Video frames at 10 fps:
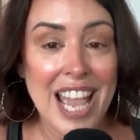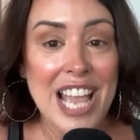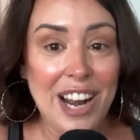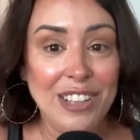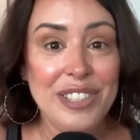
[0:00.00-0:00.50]

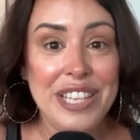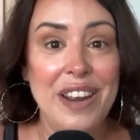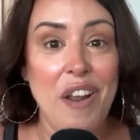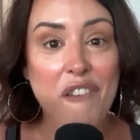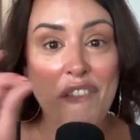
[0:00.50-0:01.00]
It also
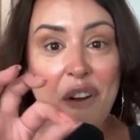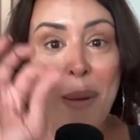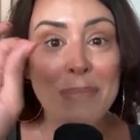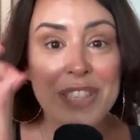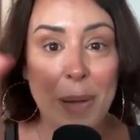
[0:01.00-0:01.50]
said
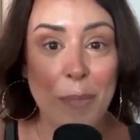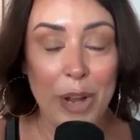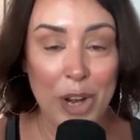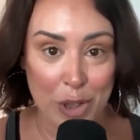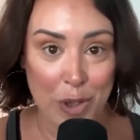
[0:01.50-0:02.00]
from someone
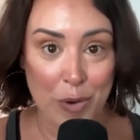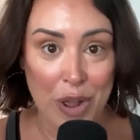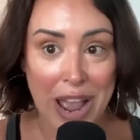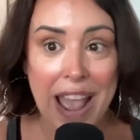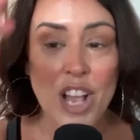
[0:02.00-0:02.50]
who,
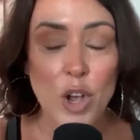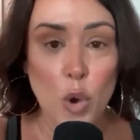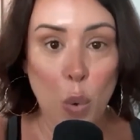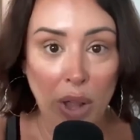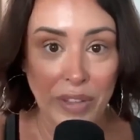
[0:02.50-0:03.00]

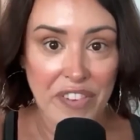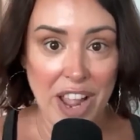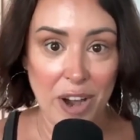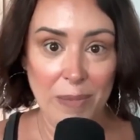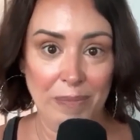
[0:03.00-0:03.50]
qualifier.